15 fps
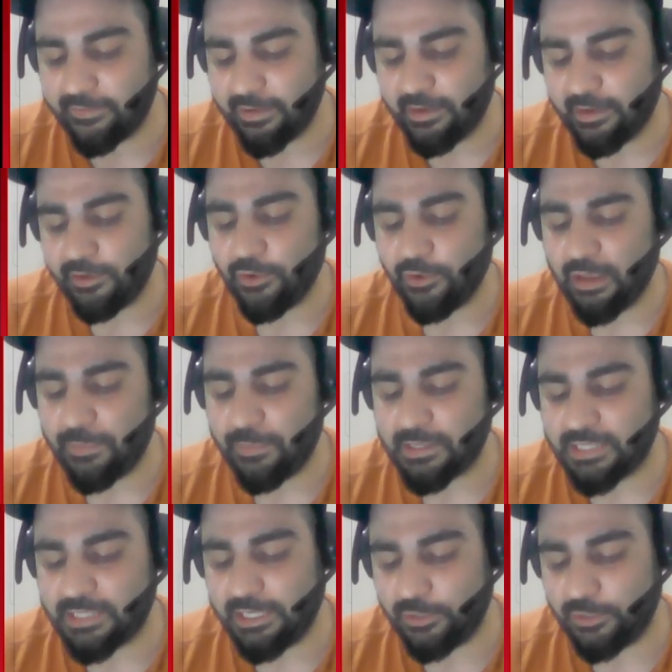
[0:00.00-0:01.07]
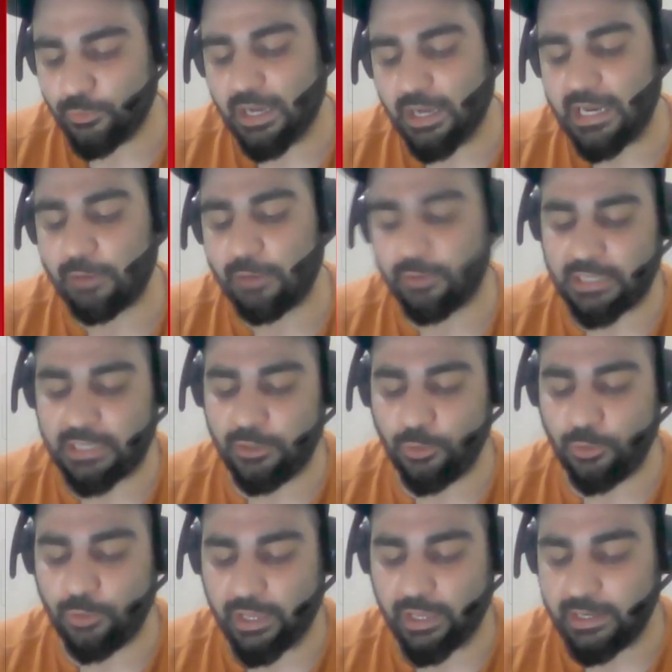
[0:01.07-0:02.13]
okay, plus 32, I'll have to tell you,
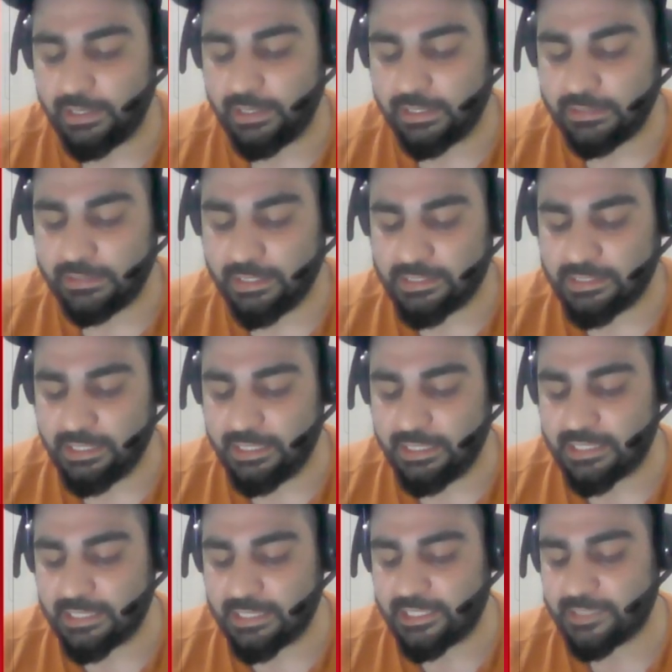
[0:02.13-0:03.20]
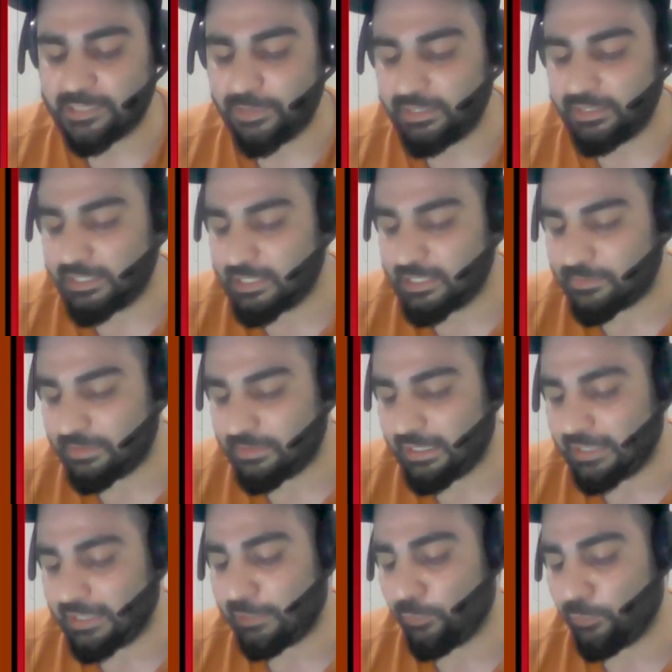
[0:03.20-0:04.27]
okay, this degree Celsius, this is greater
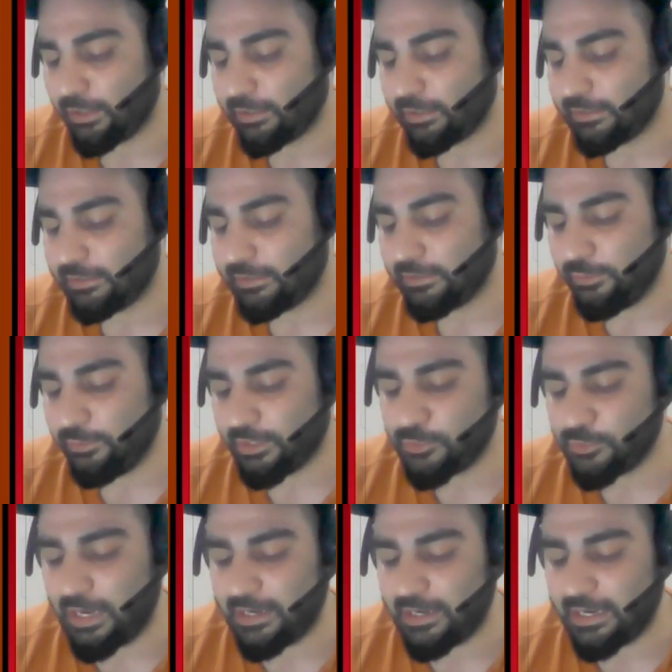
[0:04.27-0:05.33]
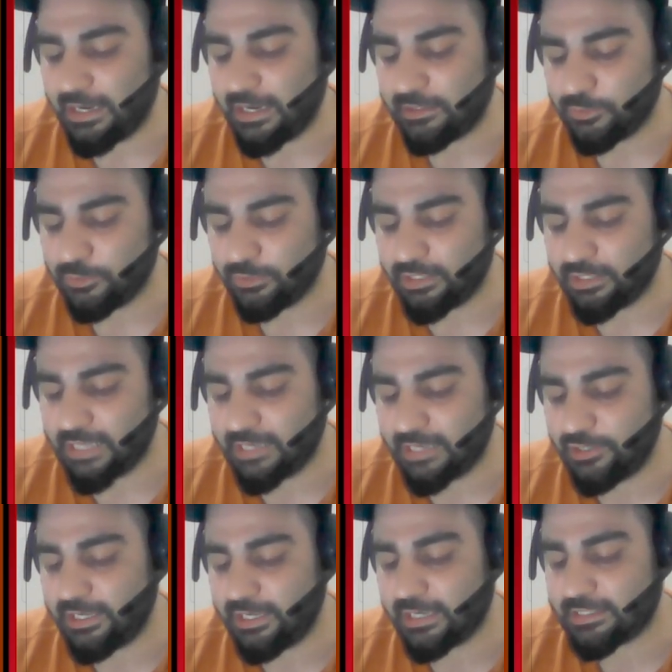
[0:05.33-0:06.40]
than 1. Okay, so I'll write, so this
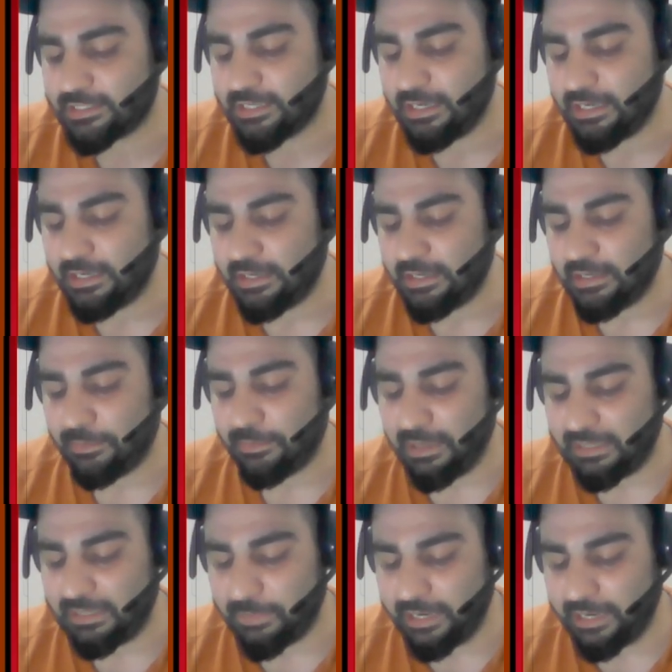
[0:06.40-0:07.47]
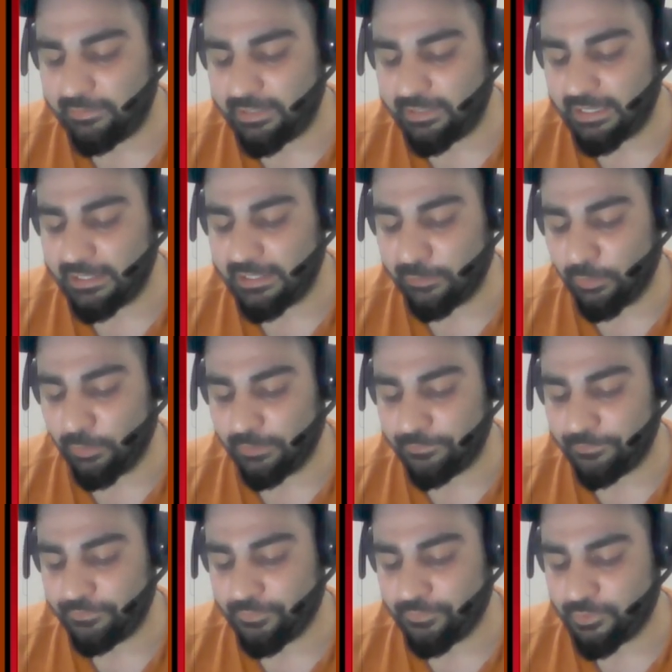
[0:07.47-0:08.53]
actually gets multiplied with greater than 1.
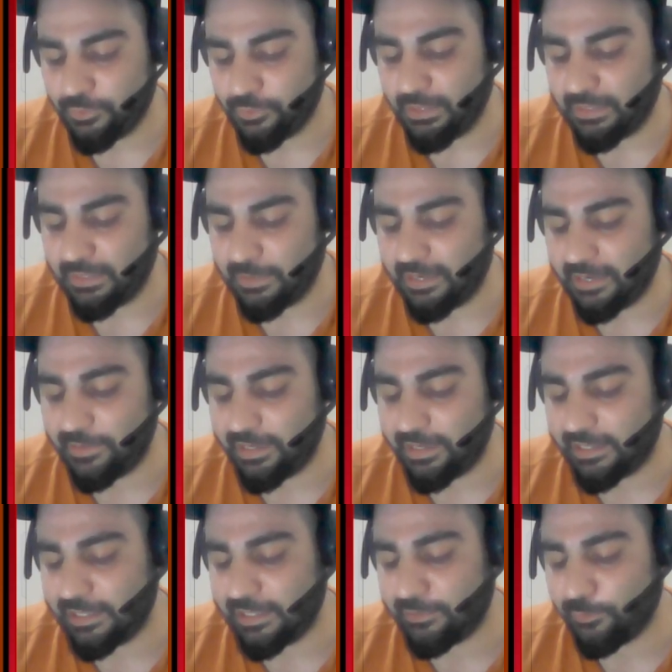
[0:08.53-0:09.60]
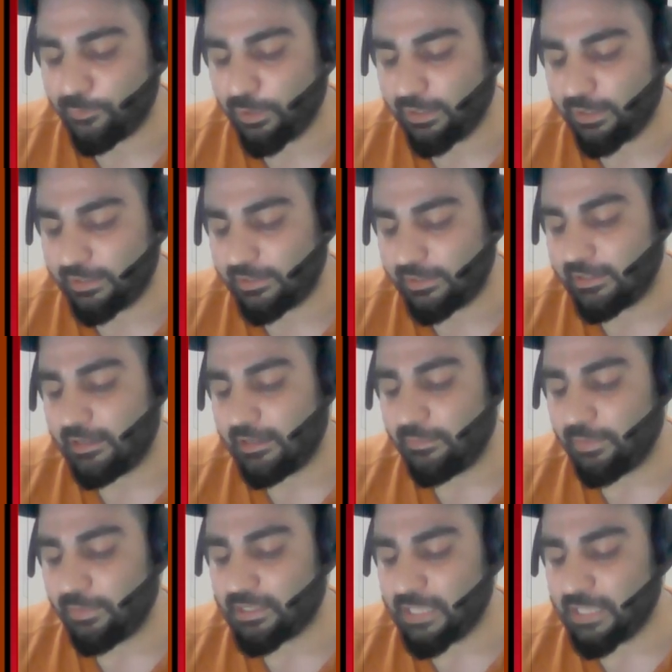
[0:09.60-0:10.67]
So multiplied by greater than 1
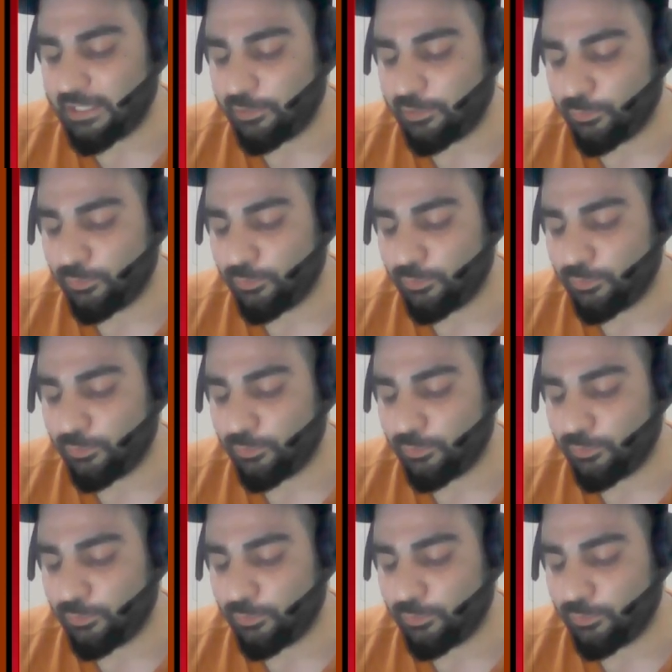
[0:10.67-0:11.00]
plus 32.